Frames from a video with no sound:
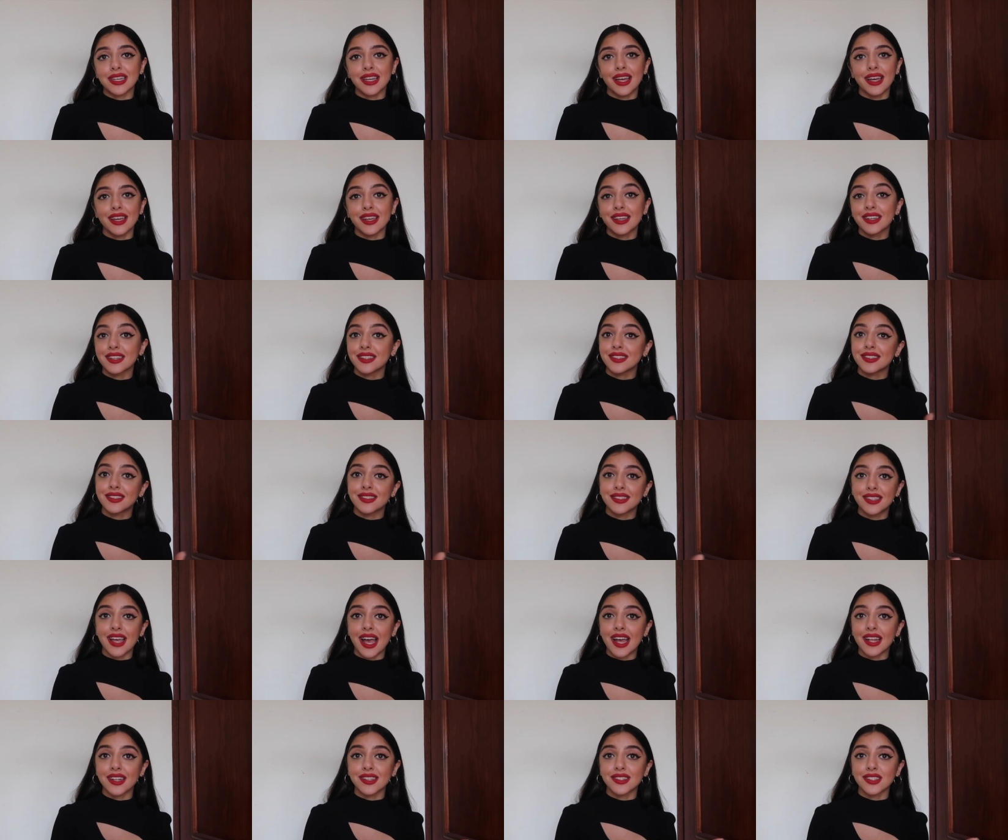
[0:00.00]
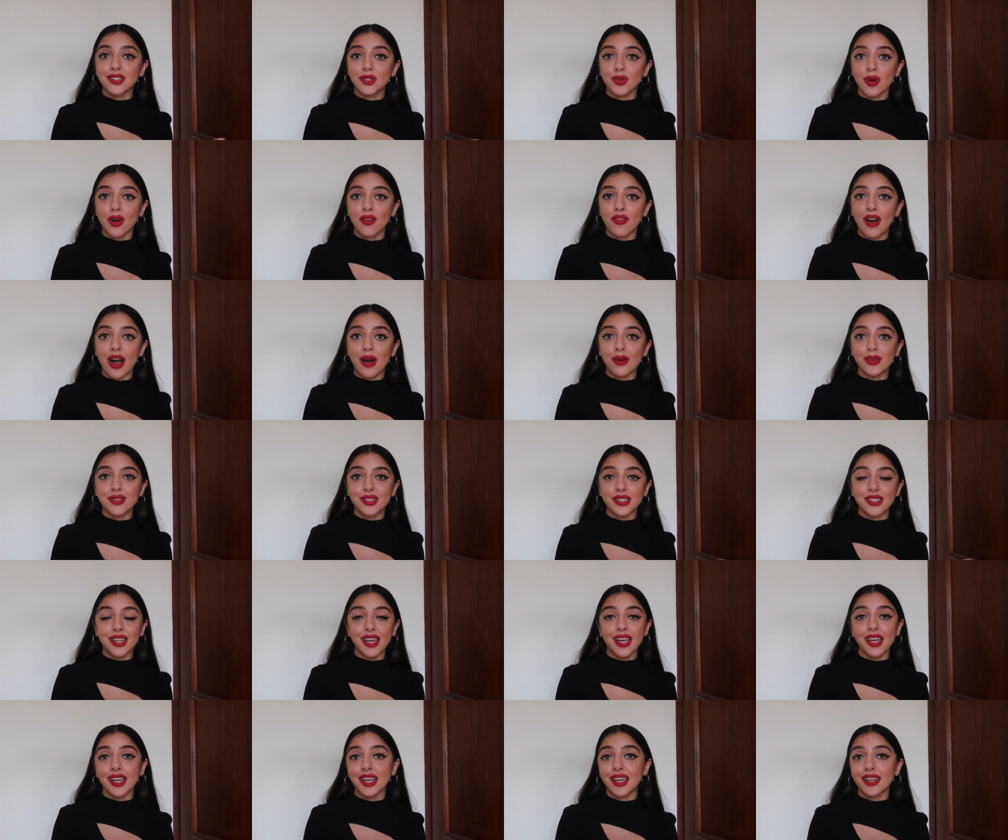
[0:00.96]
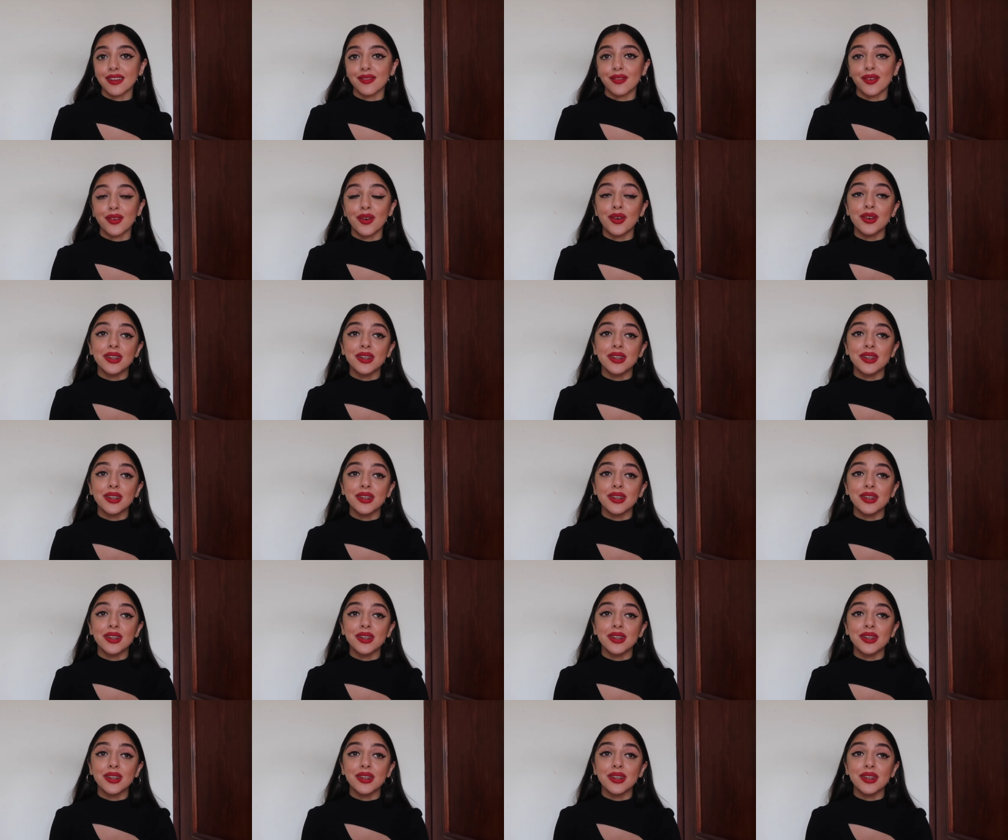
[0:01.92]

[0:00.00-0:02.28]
like 10 to 12 hours a day.